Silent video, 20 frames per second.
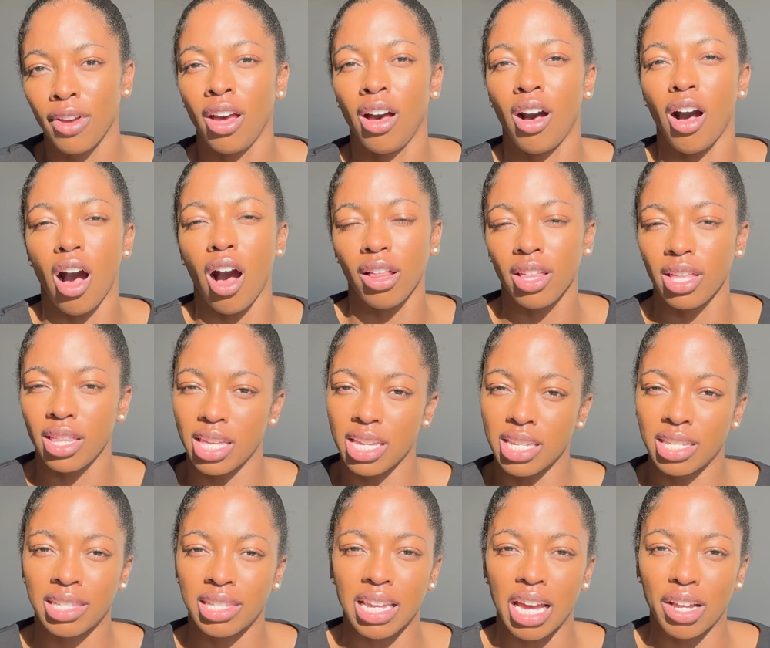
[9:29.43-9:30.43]
all of this
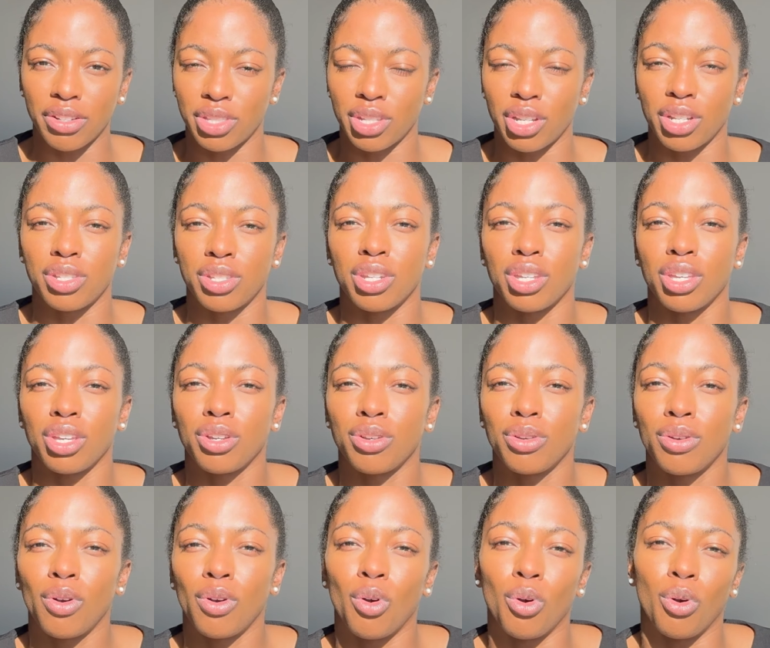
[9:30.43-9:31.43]
sounds good to
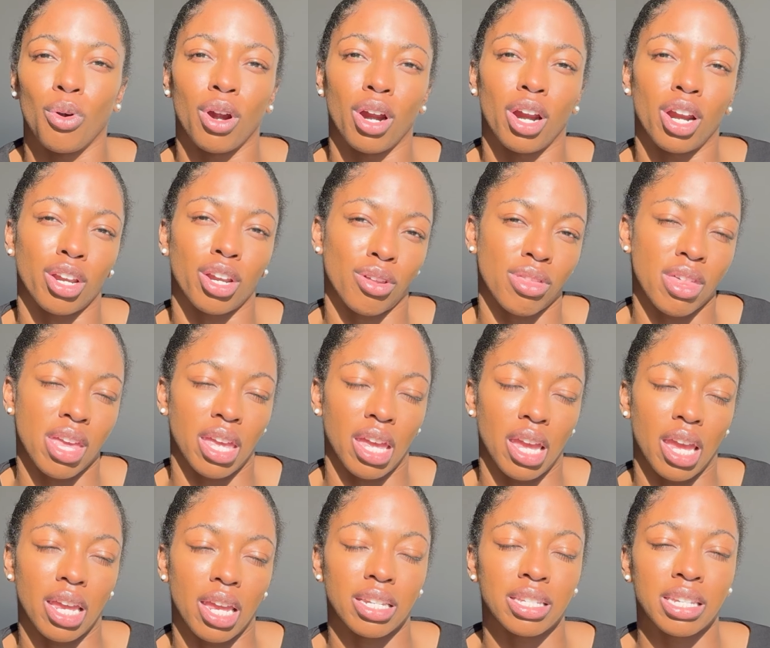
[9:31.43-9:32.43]
you, or you're
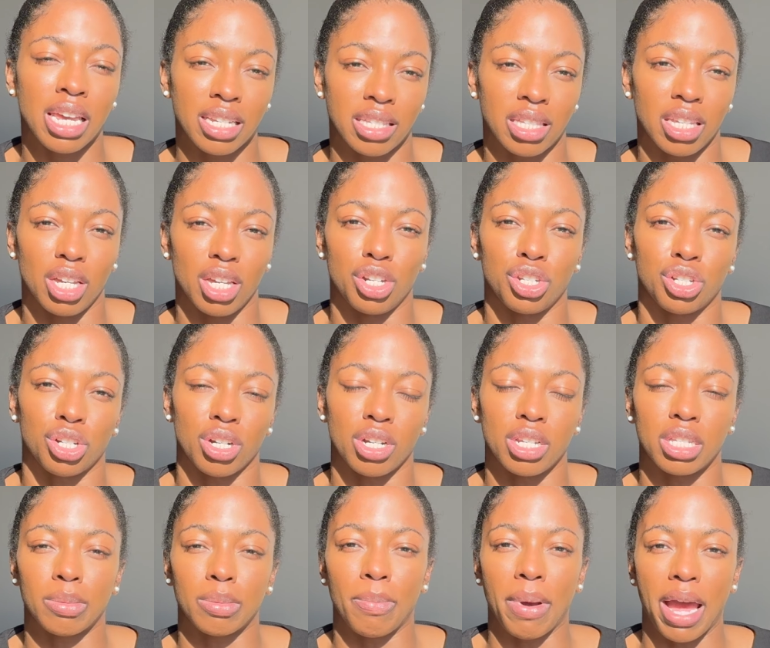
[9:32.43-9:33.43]
thinking Tesla
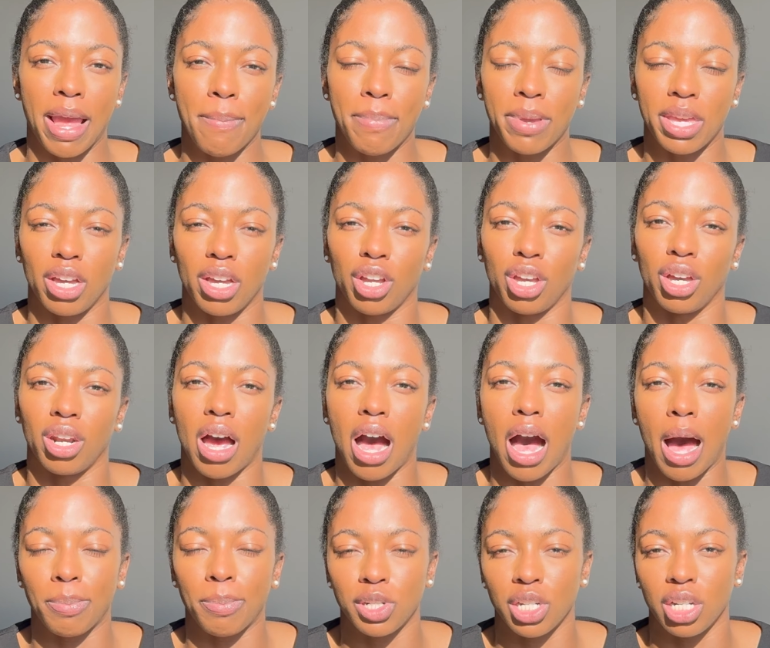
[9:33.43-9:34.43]
insurance might be a good
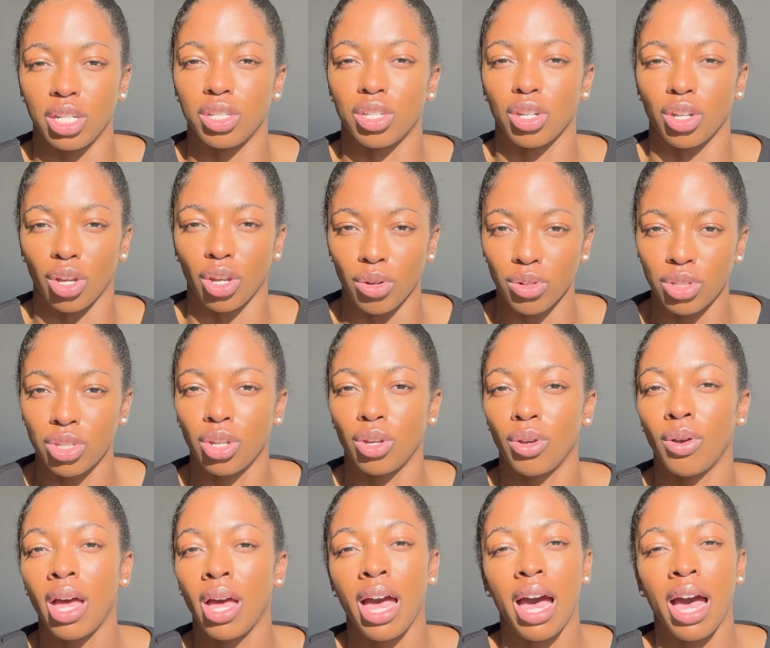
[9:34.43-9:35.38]
option to go to,